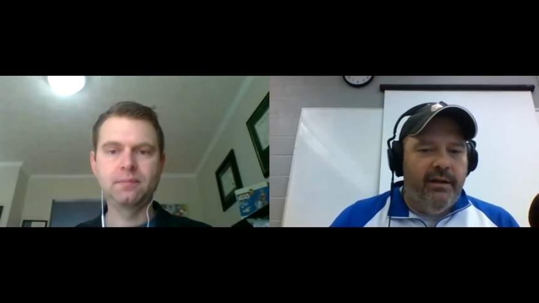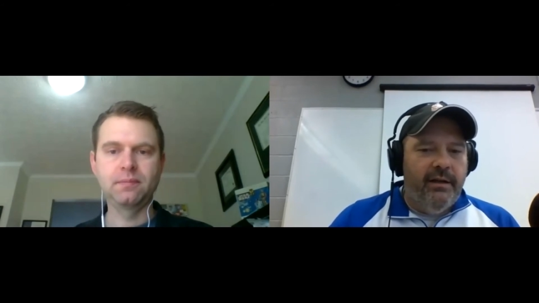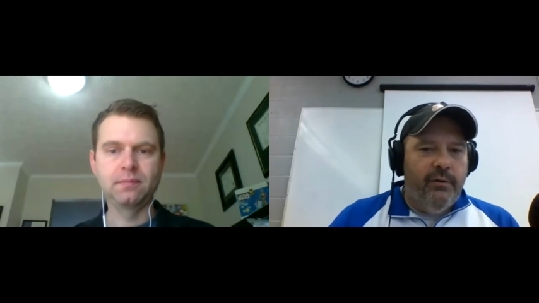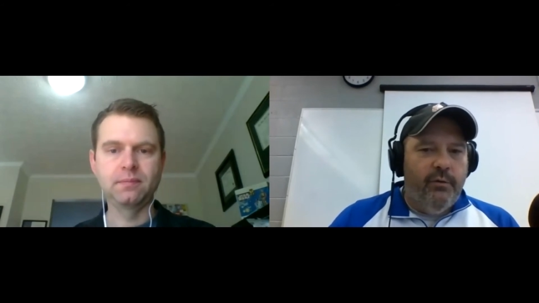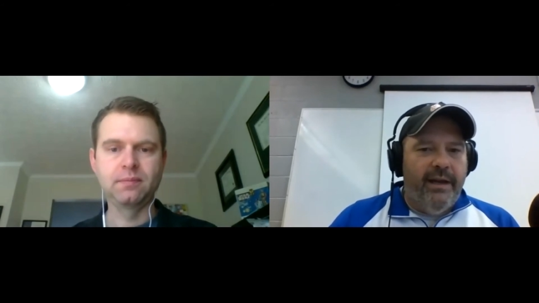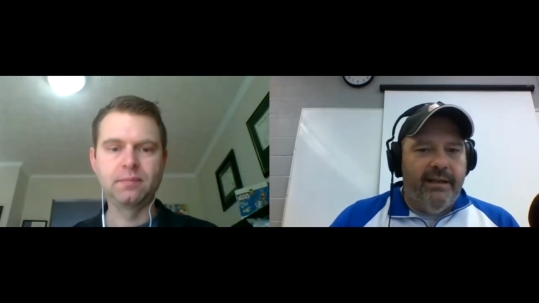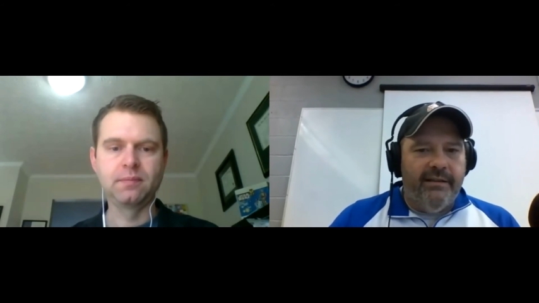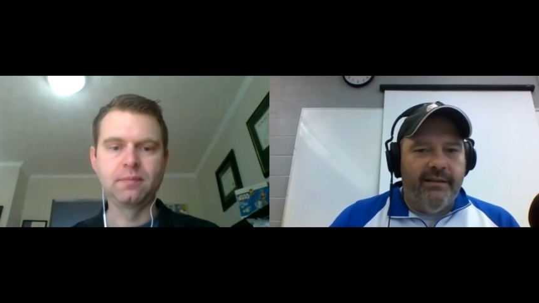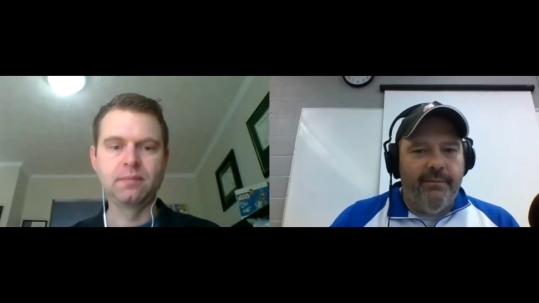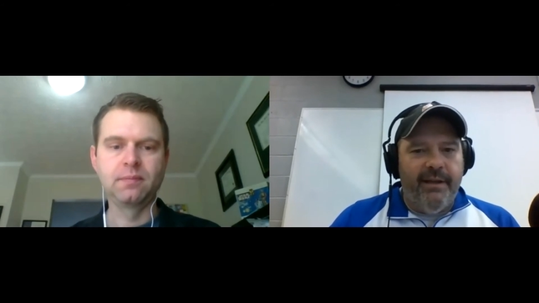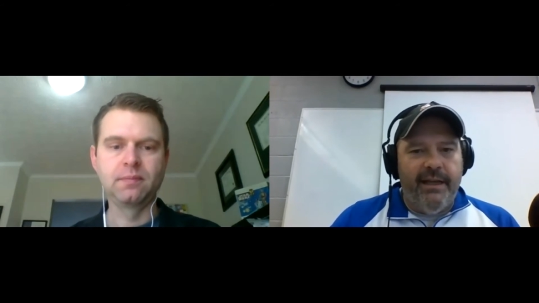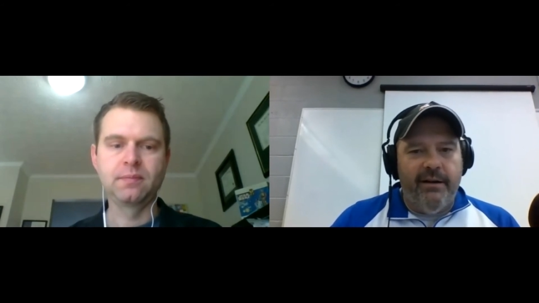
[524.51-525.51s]
Speaker 1: wins I
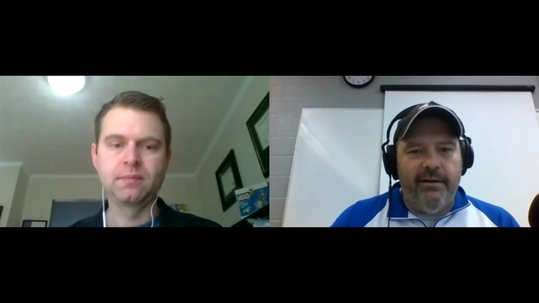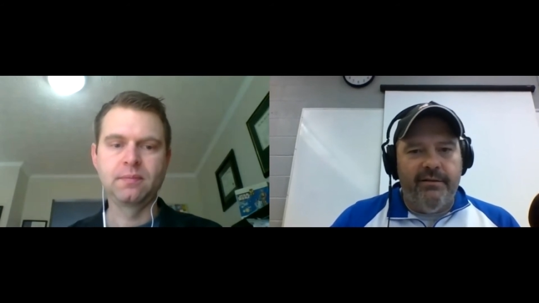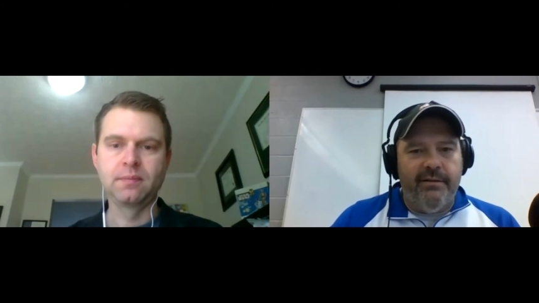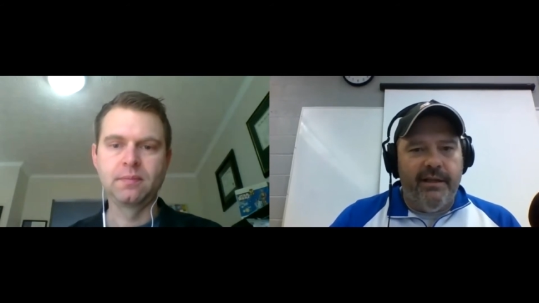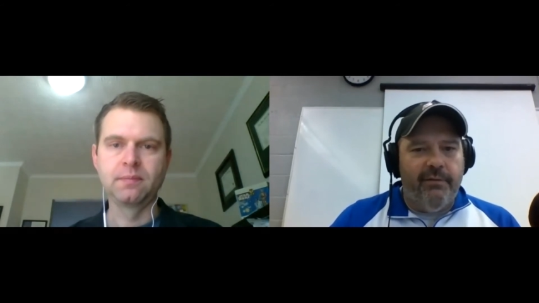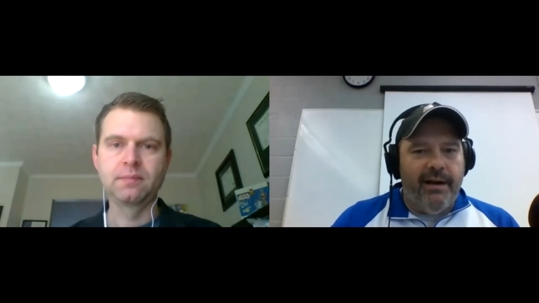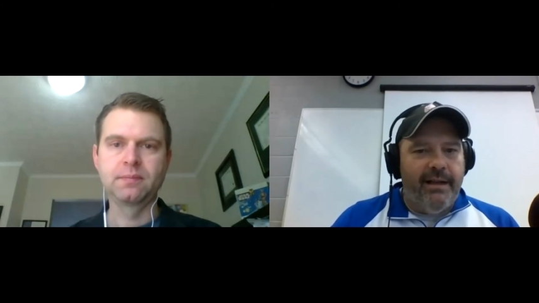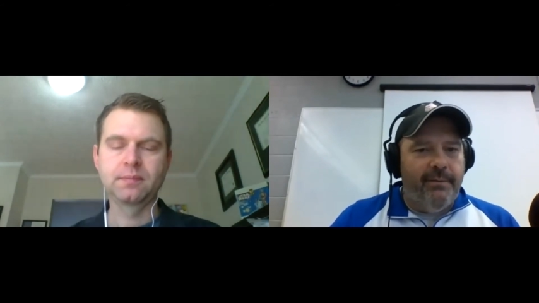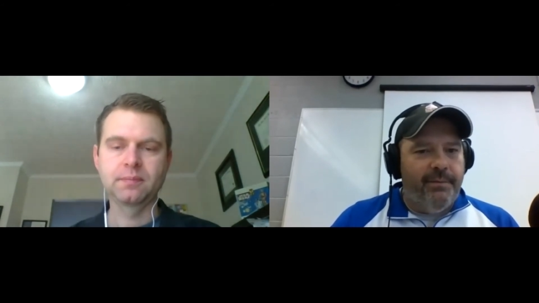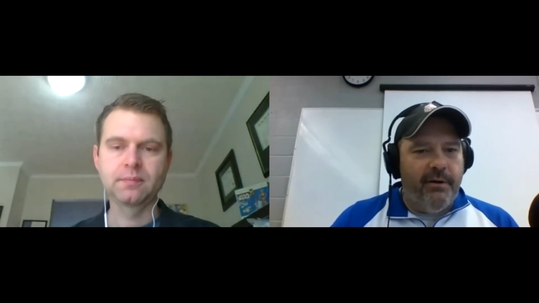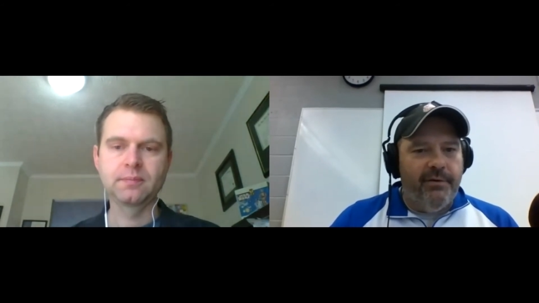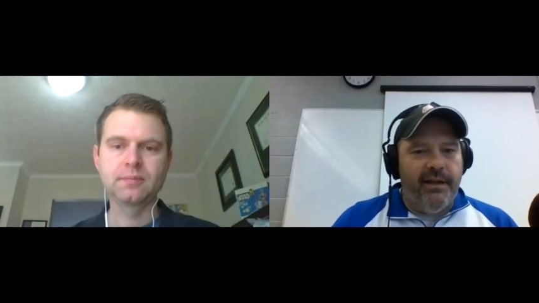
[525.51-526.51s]
mean they're they're right up
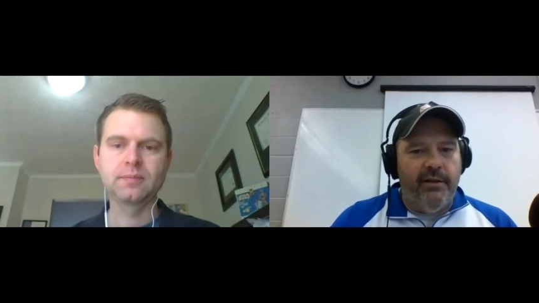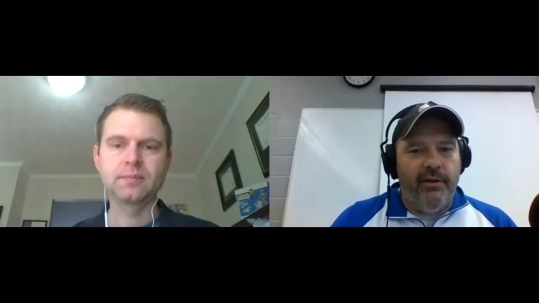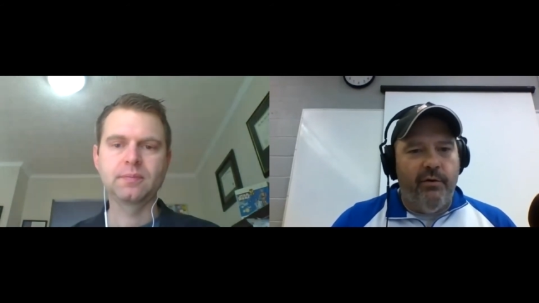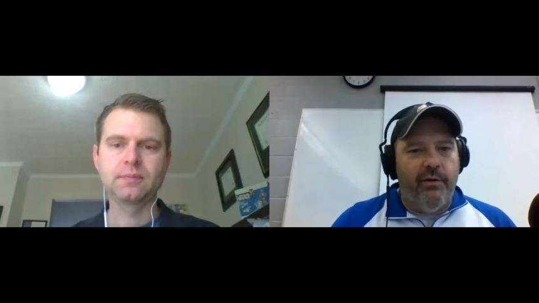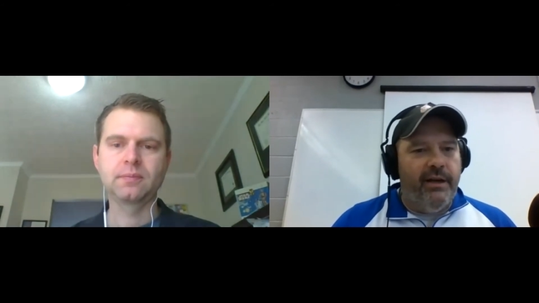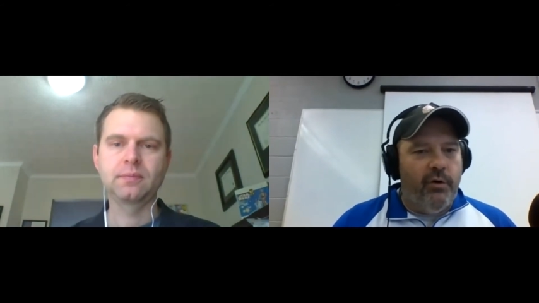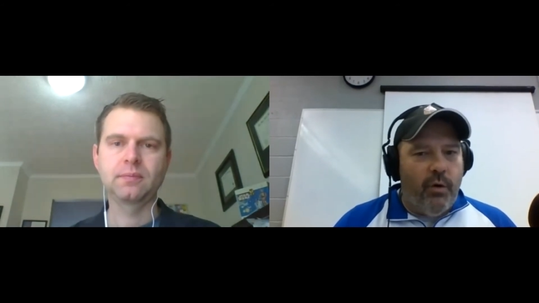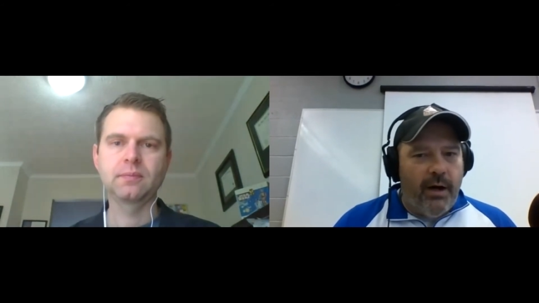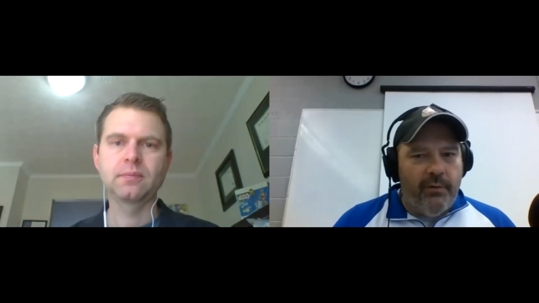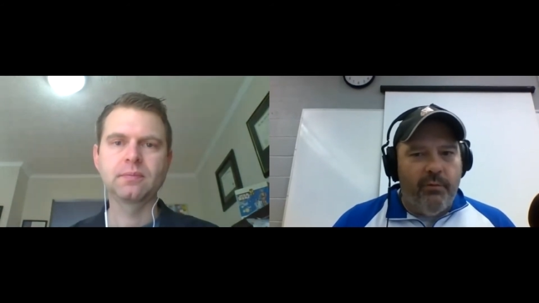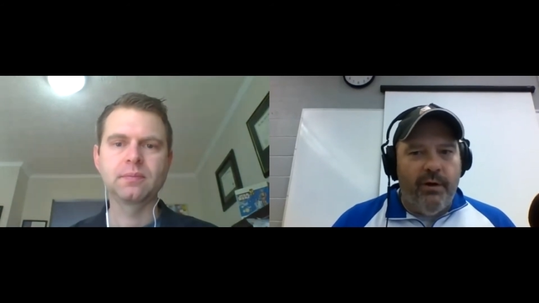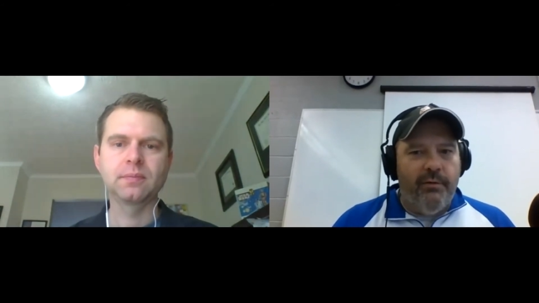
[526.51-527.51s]
there with Illinois in quad
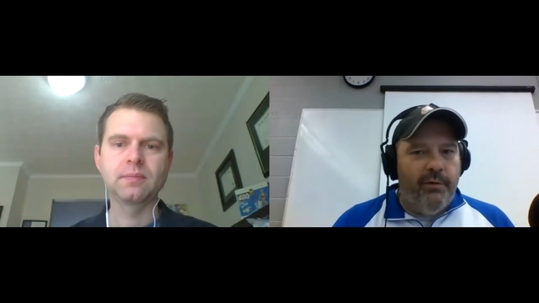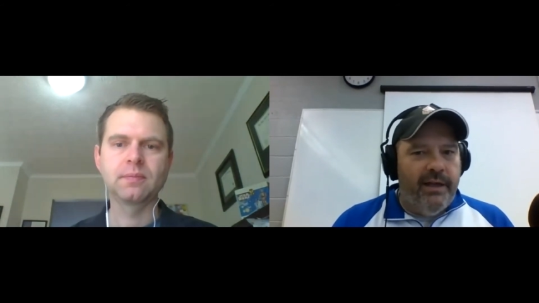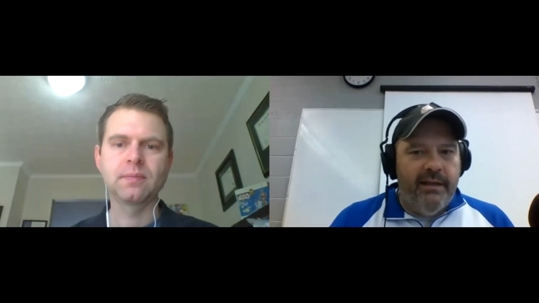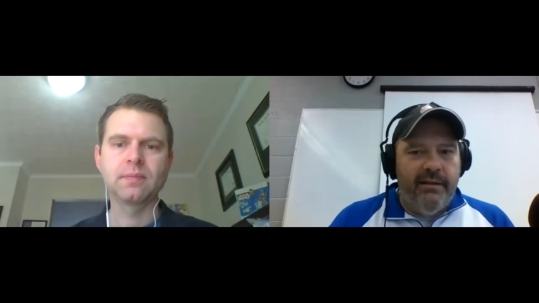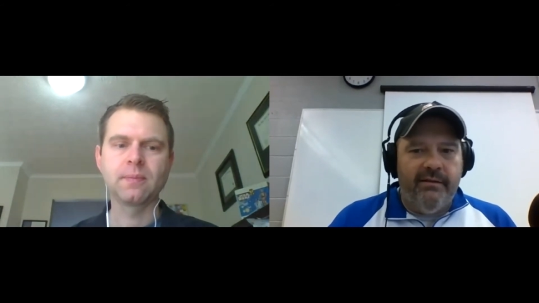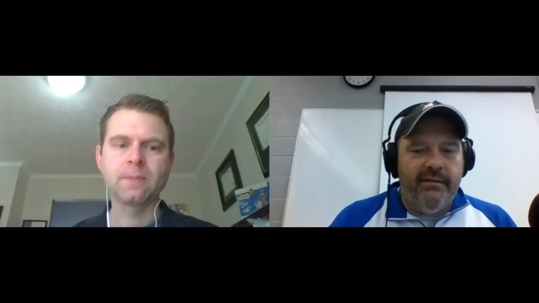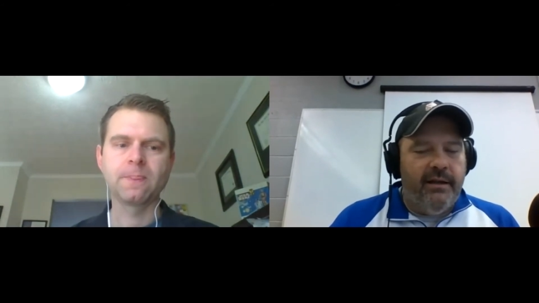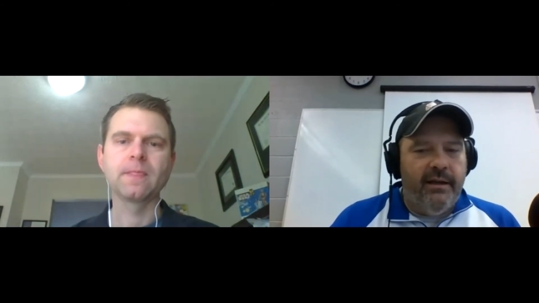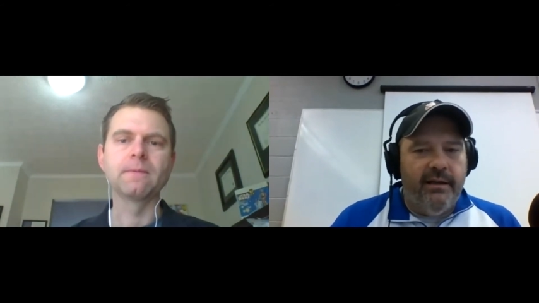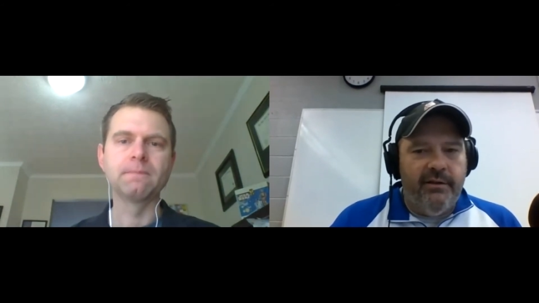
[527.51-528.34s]
one wins uh, mm-hmm.